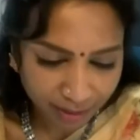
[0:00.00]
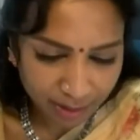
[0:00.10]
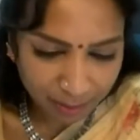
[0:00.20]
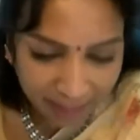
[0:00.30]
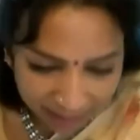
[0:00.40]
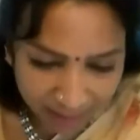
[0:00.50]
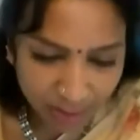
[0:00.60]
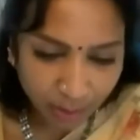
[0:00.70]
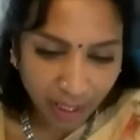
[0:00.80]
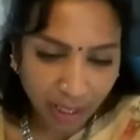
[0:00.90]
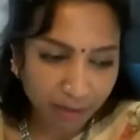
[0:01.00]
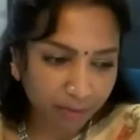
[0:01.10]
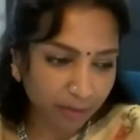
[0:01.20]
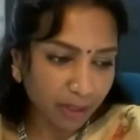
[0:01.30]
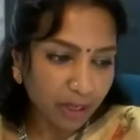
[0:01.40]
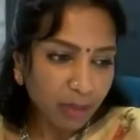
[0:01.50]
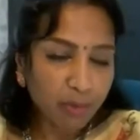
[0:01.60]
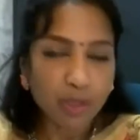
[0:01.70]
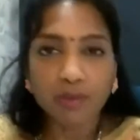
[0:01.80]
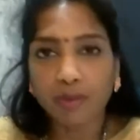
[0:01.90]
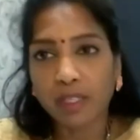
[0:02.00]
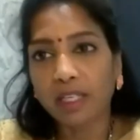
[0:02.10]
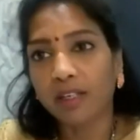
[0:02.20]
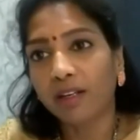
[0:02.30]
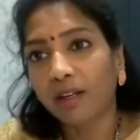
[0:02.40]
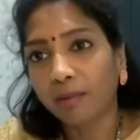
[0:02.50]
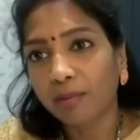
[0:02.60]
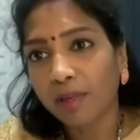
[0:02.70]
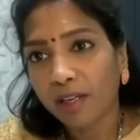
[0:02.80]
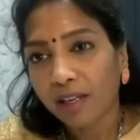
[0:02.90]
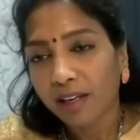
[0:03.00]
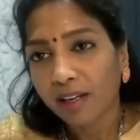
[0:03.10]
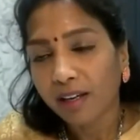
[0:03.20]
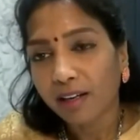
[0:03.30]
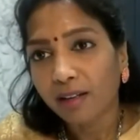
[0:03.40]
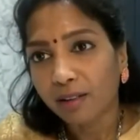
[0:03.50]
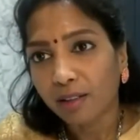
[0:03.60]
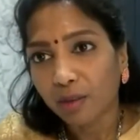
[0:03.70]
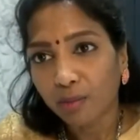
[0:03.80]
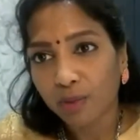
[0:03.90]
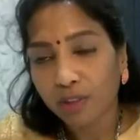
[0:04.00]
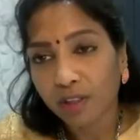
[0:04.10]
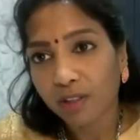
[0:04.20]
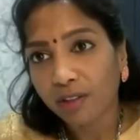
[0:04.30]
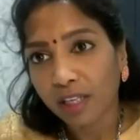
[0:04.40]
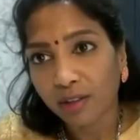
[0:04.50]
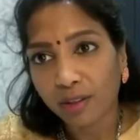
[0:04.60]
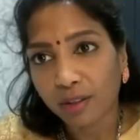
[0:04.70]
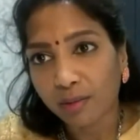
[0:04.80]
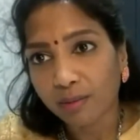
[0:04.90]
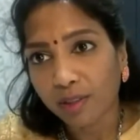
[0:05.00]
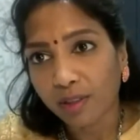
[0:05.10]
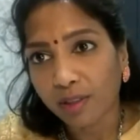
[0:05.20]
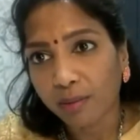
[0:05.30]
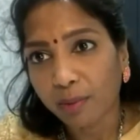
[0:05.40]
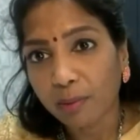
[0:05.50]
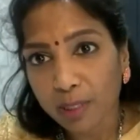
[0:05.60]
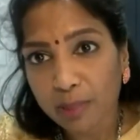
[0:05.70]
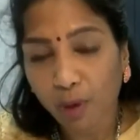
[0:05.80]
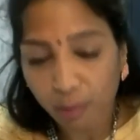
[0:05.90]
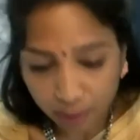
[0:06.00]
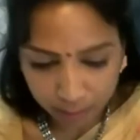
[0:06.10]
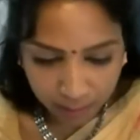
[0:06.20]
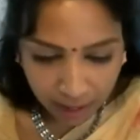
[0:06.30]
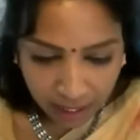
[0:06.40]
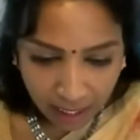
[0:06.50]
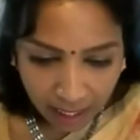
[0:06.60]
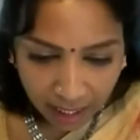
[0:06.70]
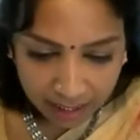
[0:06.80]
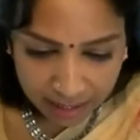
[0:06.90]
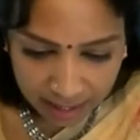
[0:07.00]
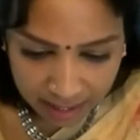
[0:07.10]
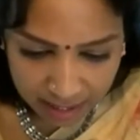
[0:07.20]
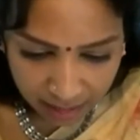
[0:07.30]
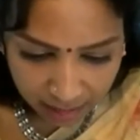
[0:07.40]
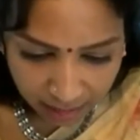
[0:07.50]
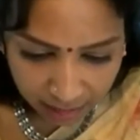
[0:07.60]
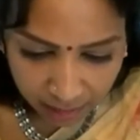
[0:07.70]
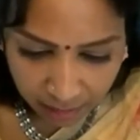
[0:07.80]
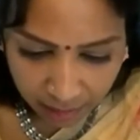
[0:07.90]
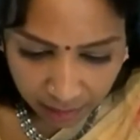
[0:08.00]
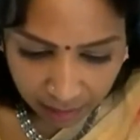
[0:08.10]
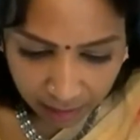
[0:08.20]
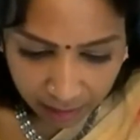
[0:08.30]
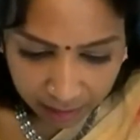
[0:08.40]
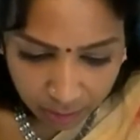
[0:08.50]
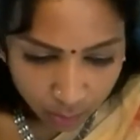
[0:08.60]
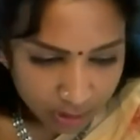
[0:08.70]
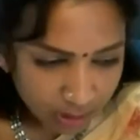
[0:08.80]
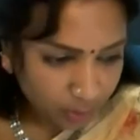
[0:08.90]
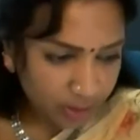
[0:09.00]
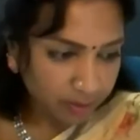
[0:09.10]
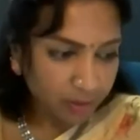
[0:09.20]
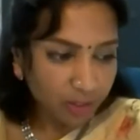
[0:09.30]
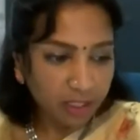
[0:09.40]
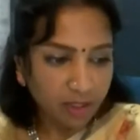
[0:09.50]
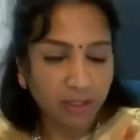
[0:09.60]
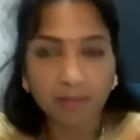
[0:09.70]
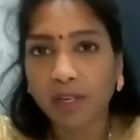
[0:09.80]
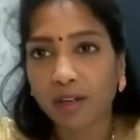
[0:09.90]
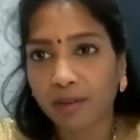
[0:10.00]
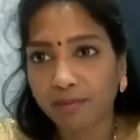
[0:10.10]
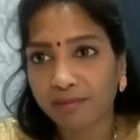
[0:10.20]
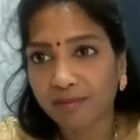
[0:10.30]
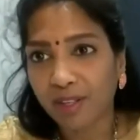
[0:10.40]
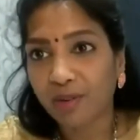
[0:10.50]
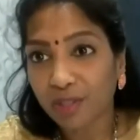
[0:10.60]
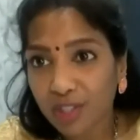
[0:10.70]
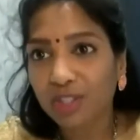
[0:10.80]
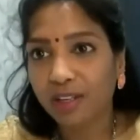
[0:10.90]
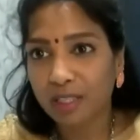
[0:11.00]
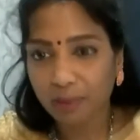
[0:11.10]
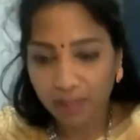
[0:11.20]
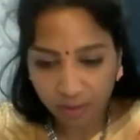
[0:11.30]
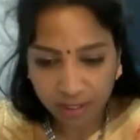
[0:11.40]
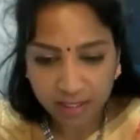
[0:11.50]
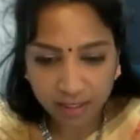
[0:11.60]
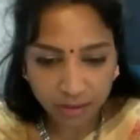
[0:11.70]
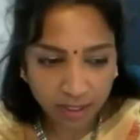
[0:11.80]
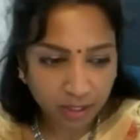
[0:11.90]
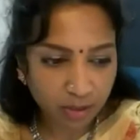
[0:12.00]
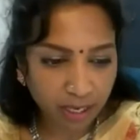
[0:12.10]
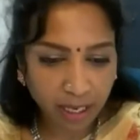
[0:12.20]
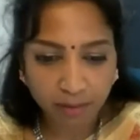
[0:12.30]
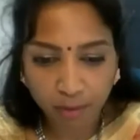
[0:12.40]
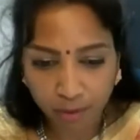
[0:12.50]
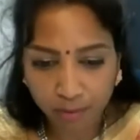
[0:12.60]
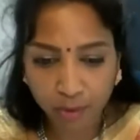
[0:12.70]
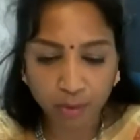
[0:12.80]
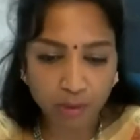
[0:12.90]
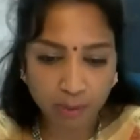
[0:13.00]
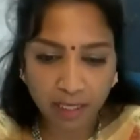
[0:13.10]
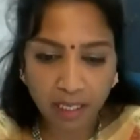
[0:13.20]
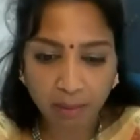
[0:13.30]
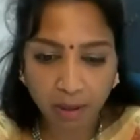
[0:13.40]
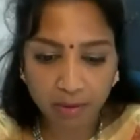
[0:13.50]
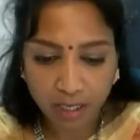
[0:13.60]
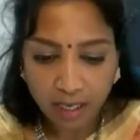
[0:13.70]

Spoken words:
speakers who have beautifully come with their people's problem, and This was a very rich experience today to have all of you speaking about